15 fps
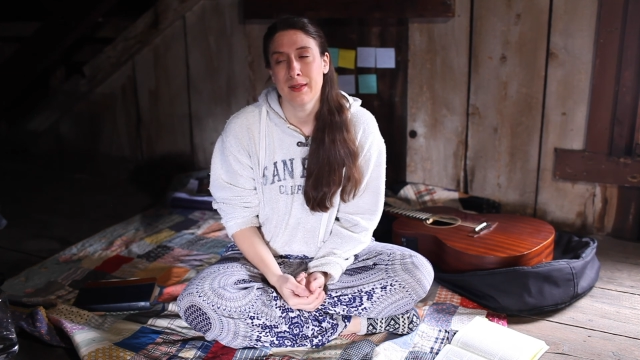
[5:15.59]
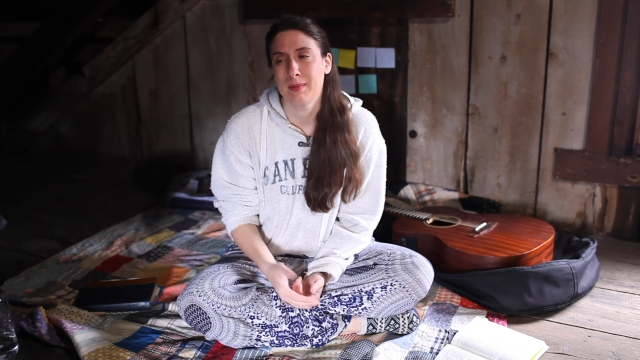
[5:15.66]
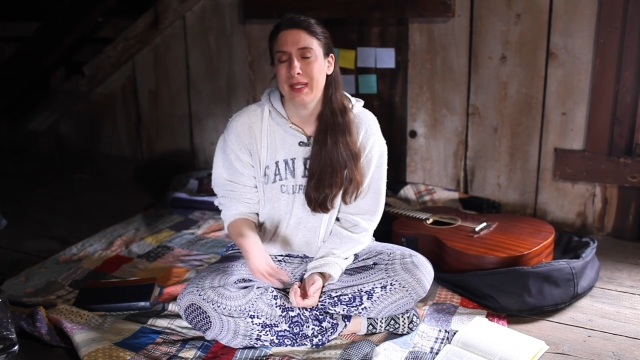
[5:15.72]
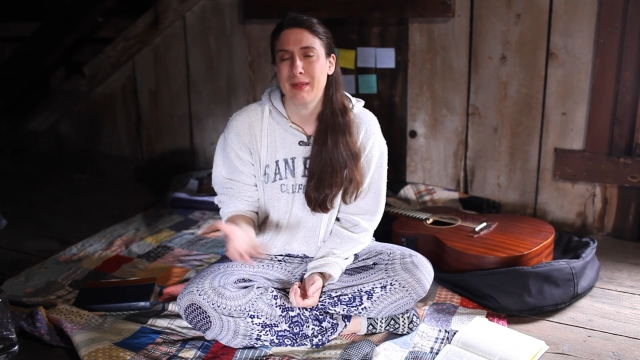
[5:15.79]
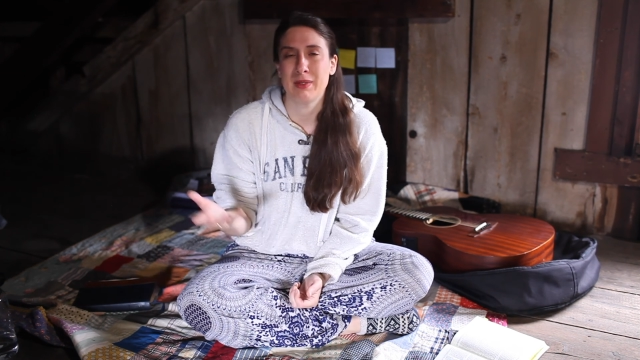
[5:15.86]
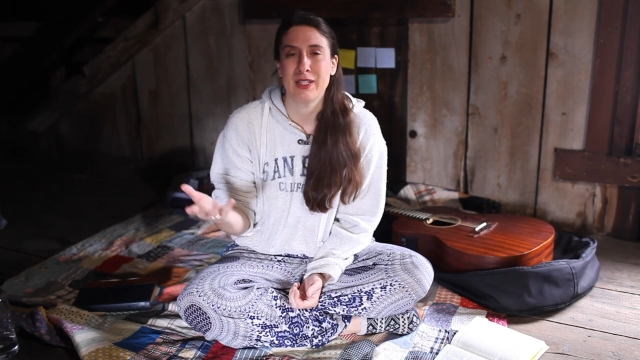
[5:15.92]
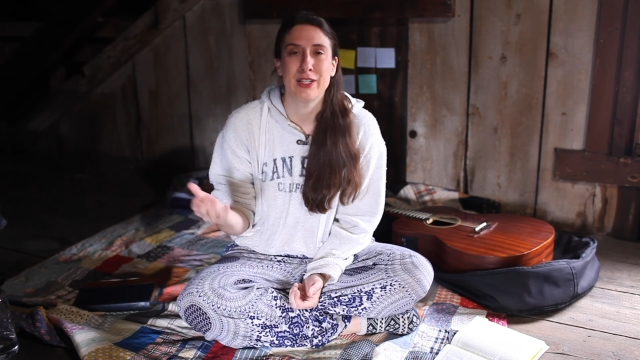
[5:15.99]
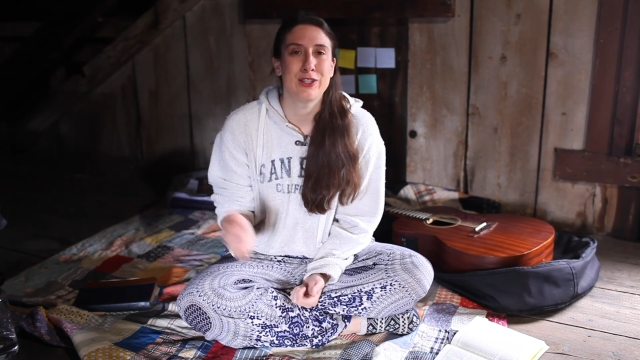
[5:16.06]

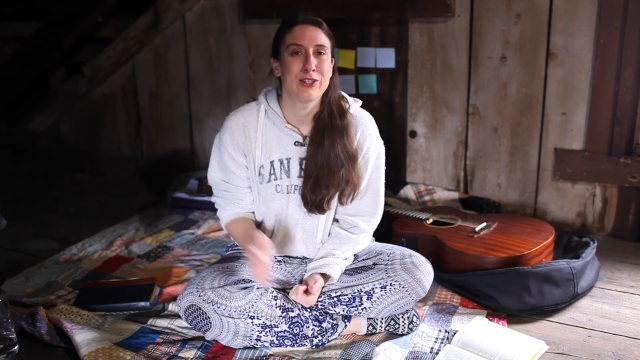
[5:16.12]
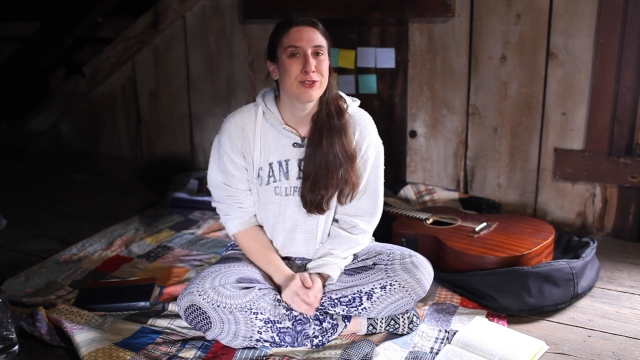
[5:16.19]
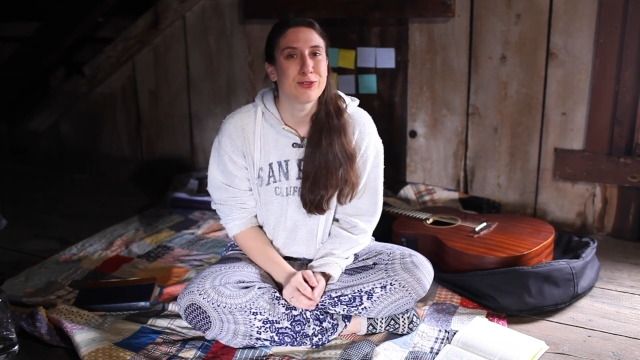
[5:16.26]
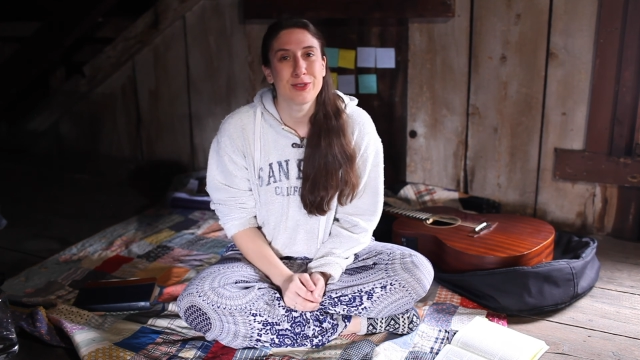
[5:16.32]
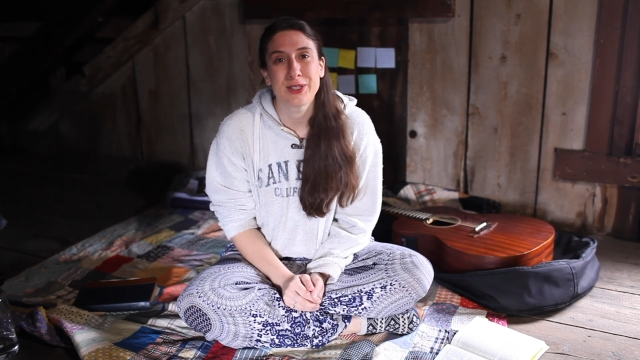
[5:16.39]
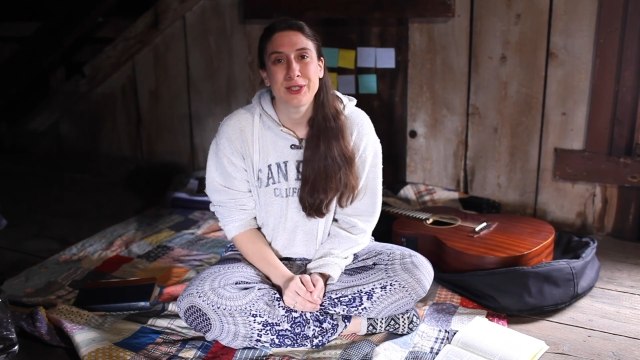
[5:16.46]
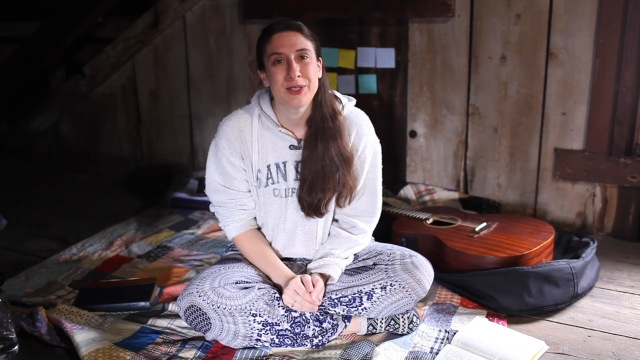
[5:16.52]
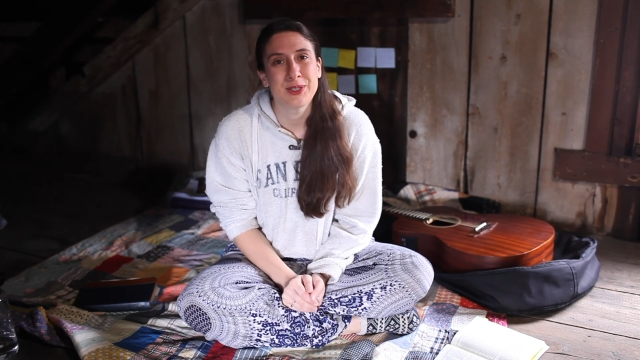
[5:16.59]
maybe in your
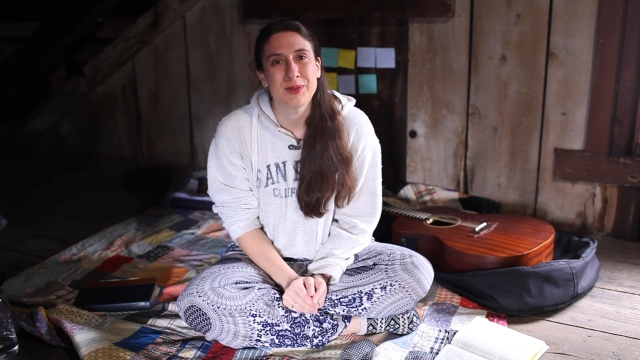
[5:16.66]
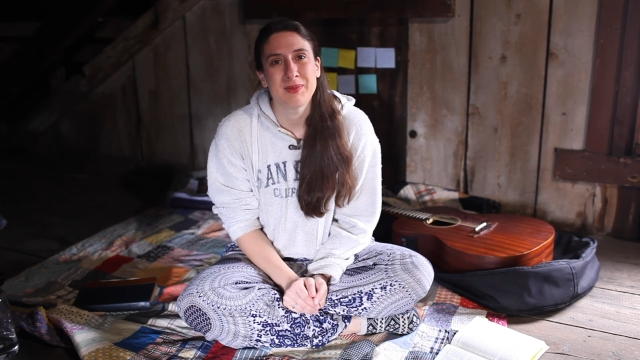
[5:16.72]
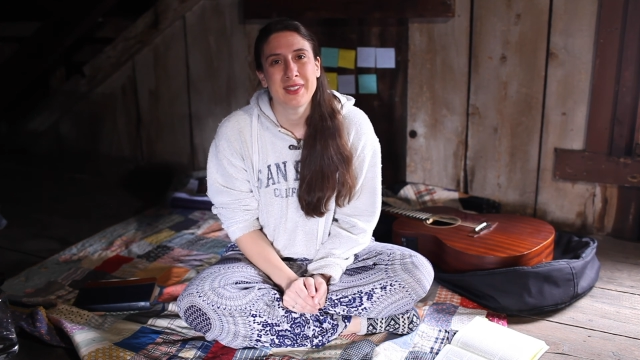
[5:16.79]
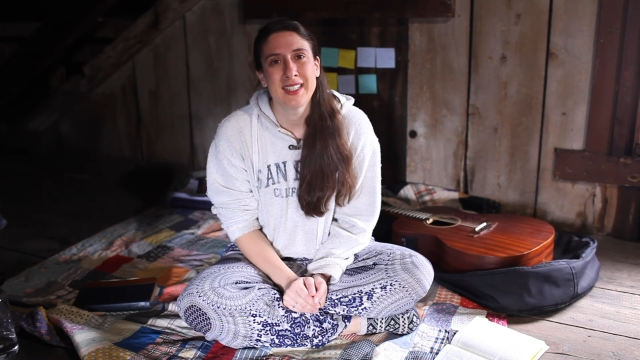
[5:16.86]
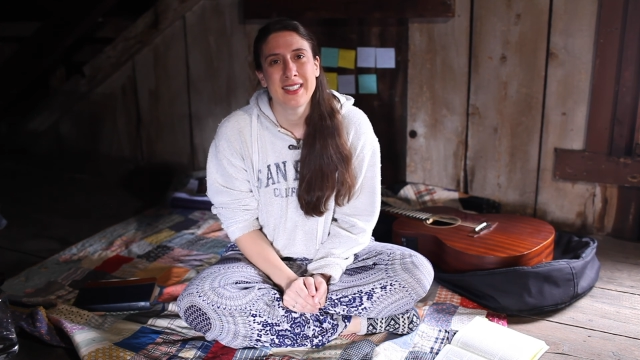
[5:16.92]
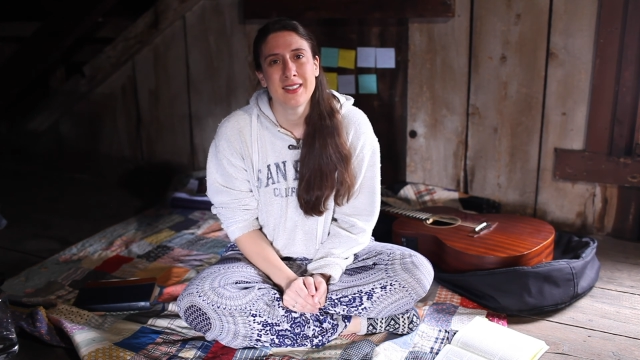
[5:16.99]
room.